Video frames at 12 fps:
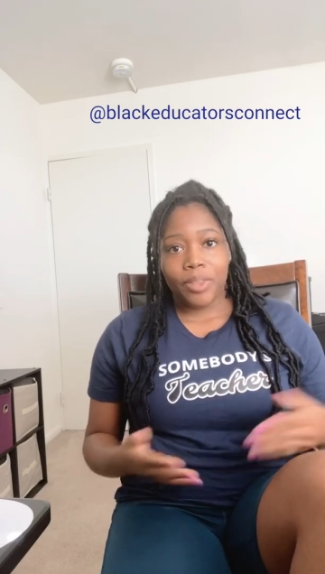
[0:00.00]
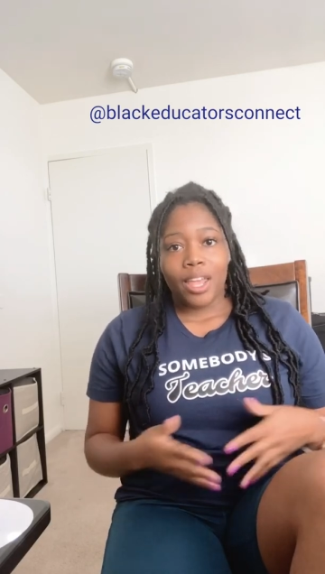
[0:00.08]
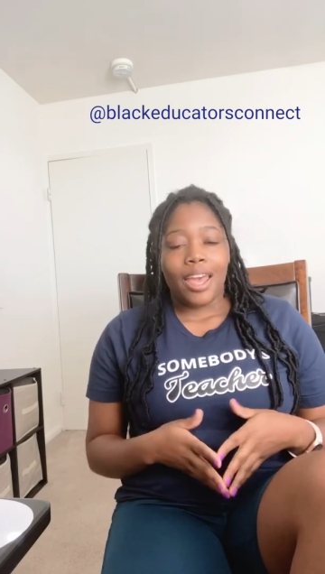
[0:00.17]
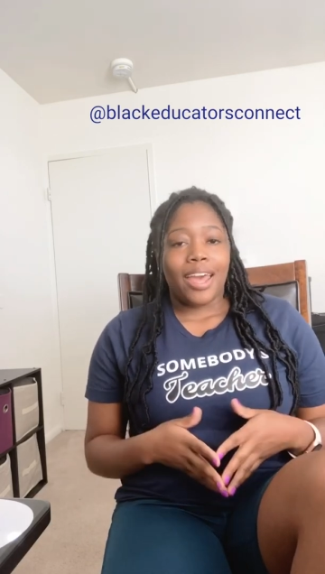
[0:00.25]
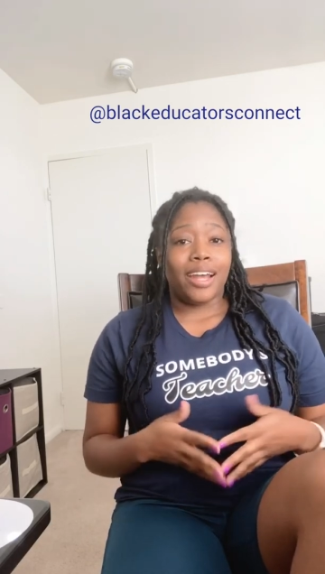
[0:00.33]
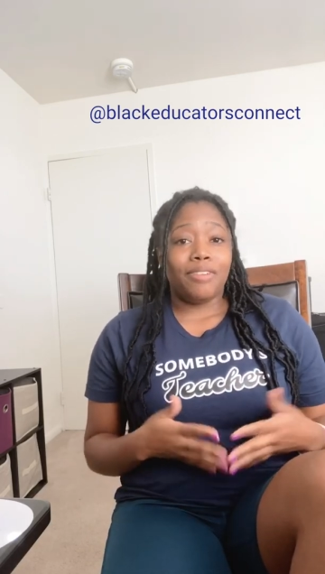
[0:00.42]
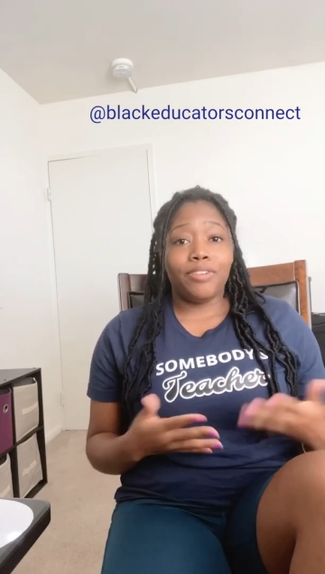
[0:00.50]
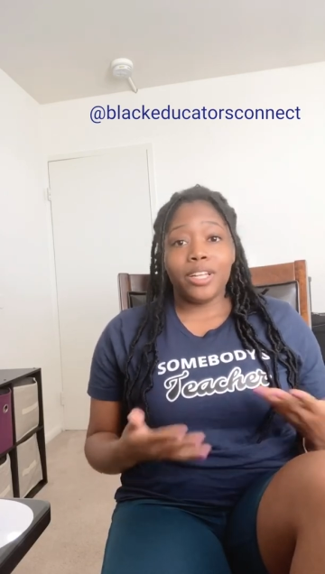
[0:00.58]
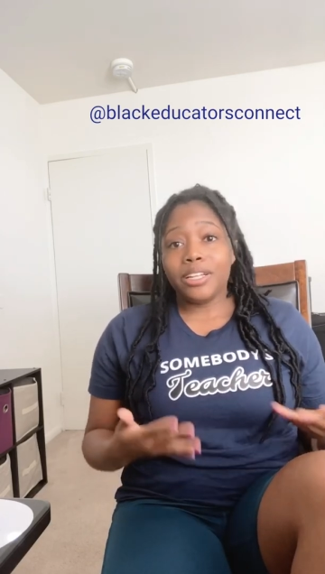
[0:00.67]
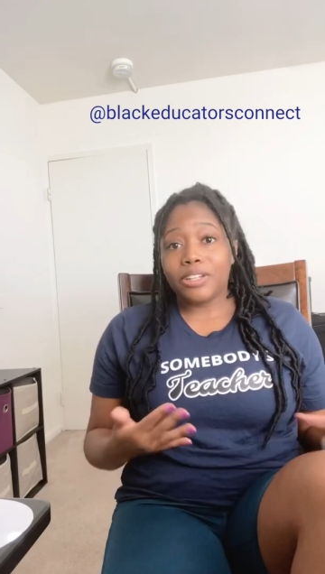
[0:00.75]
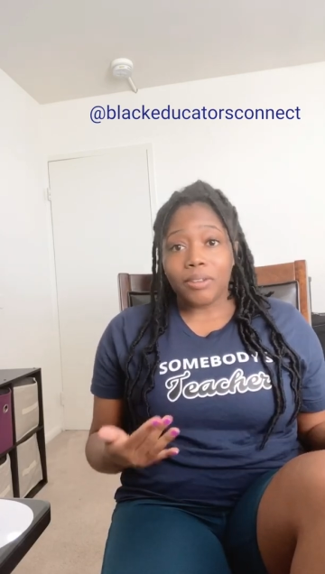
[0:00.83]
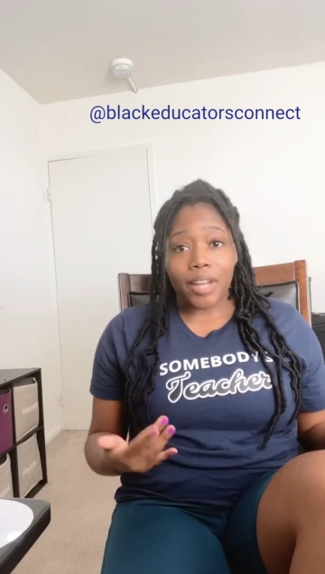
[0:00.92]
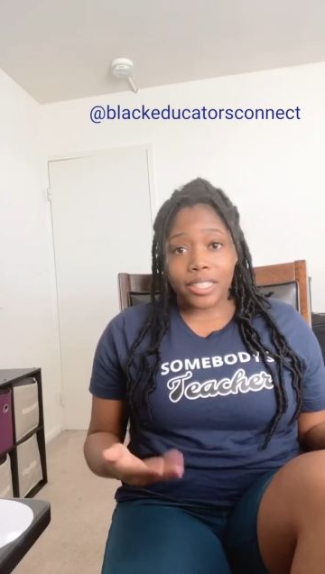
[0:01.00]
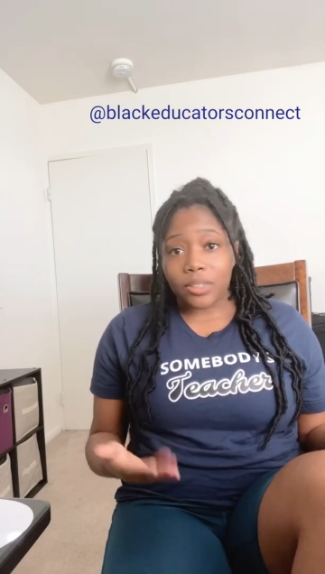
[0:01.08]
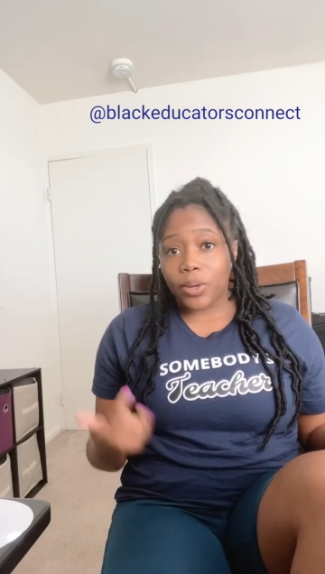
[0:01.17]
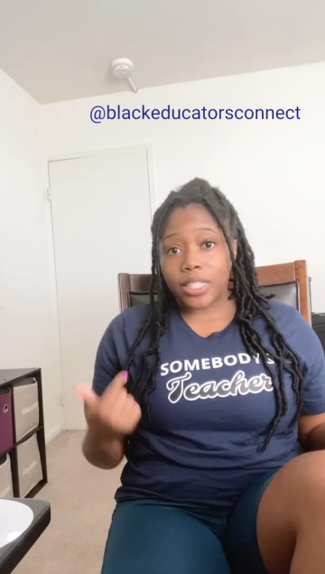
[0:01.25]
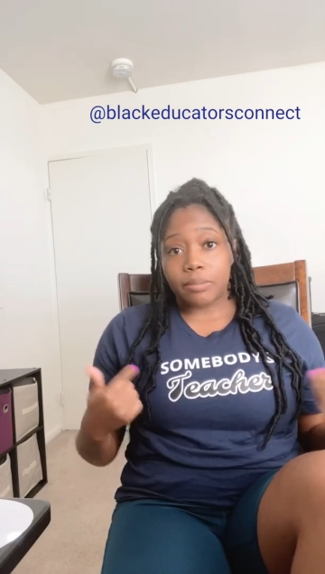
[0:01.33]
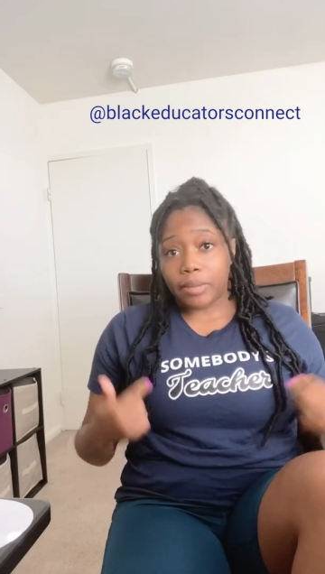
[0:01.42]
and I really don't like to
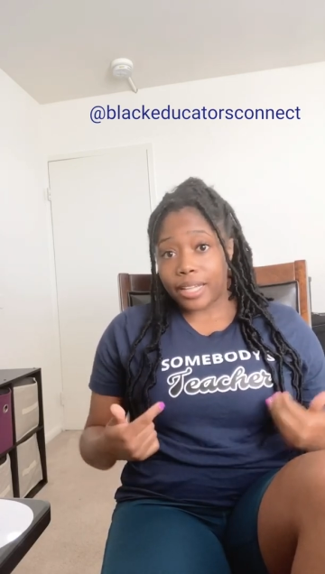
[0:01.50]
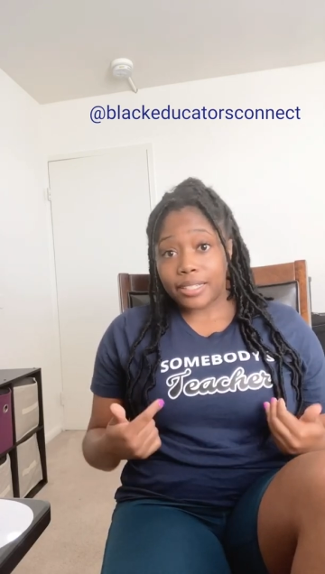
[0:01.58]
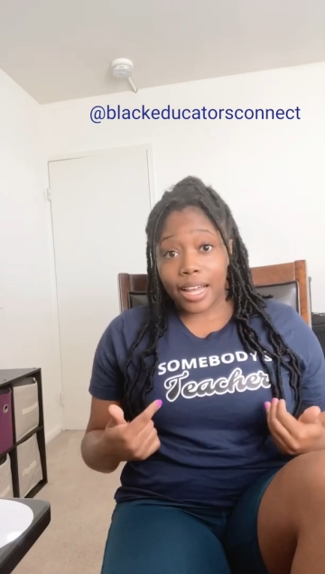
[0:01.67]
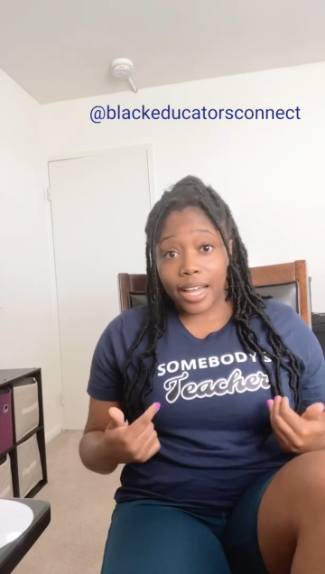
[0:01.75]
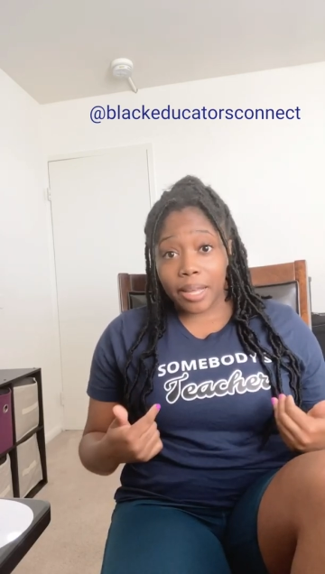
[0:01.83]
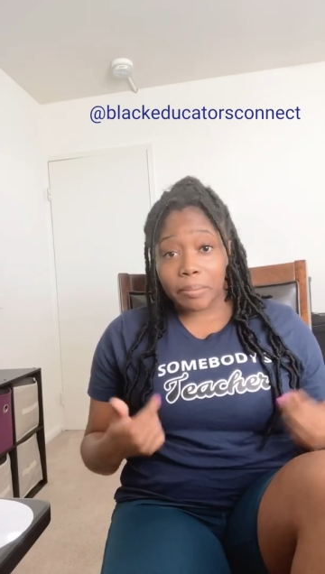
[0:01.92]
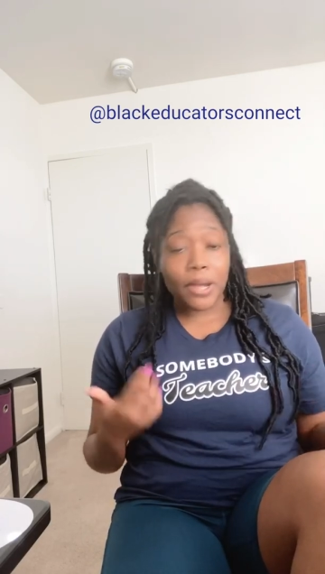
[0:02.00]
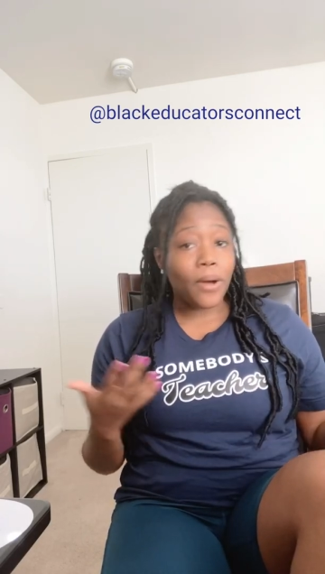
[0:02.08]
waste my time